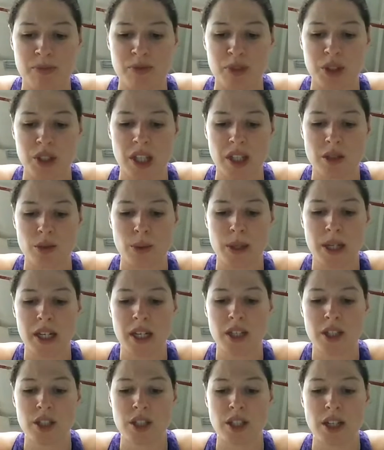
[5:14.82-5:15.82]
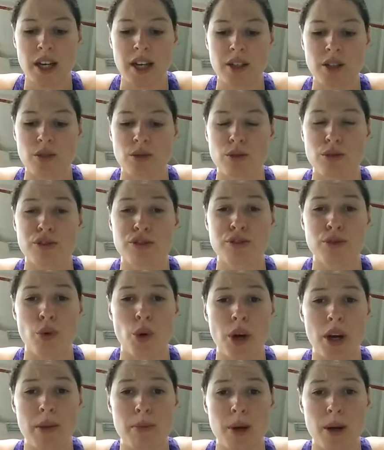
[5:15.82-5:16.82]
For day 20, she had you do
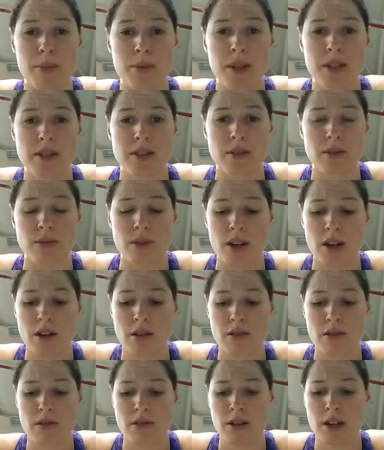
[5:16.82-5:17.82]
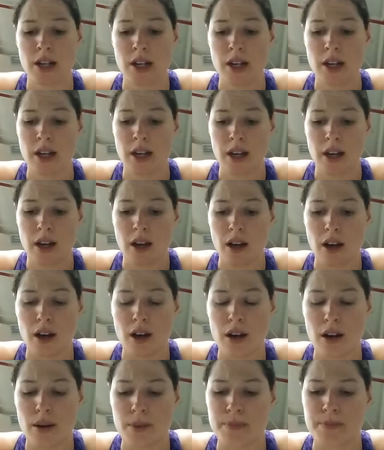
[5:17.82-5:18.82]
40 burpees in a row.
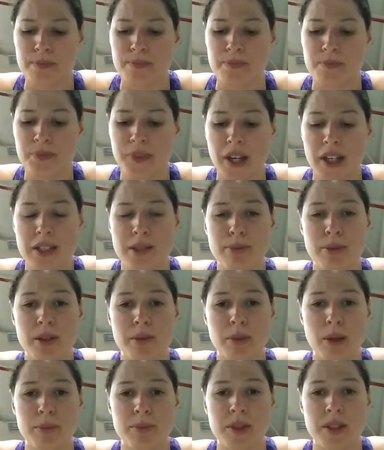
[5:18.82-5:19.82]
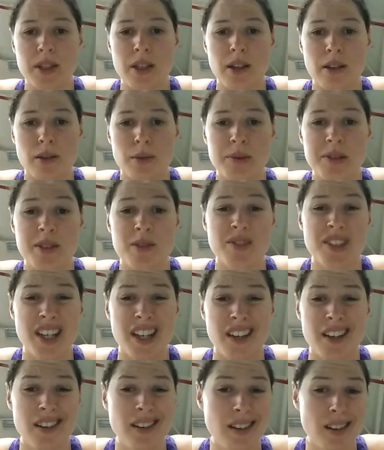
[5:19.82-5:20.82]
I split them up into increments of
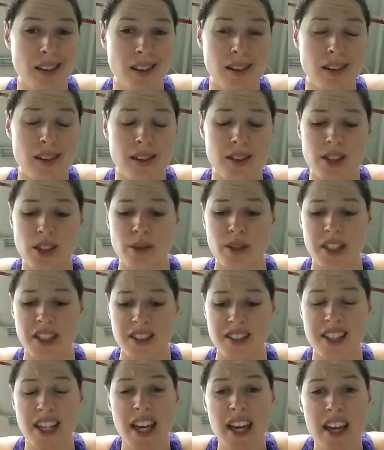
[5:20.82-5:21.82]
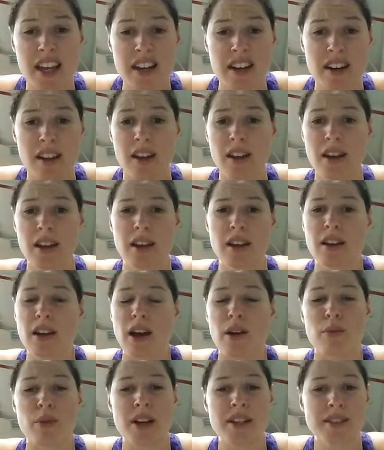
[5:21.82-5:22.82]
10. So I did 10,
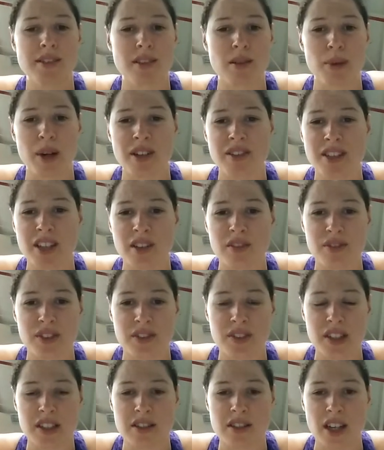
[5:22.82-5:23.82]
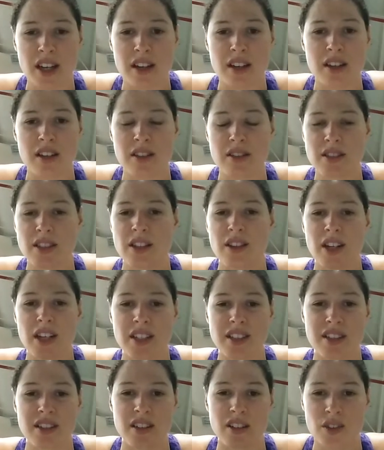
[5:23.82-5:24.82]
I rested about 10, 15 seconds, and then I
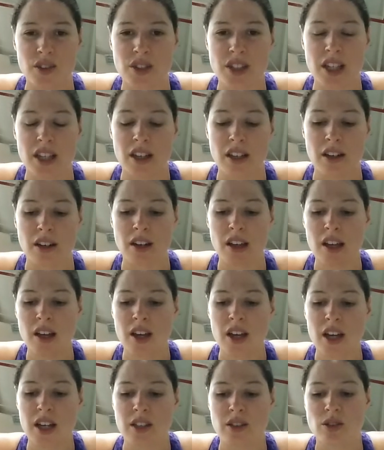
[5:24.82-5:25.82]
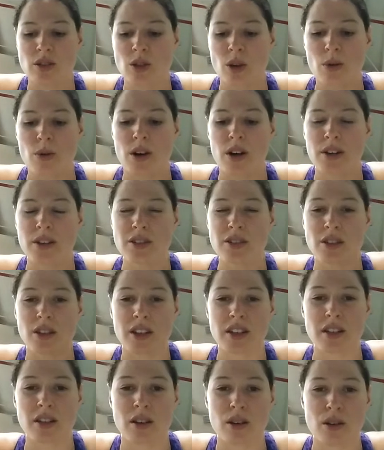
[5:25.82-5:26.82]
did another 10, and so on until
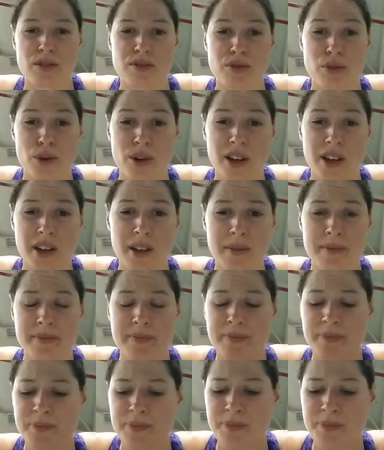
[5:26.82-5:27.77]
I did all 40.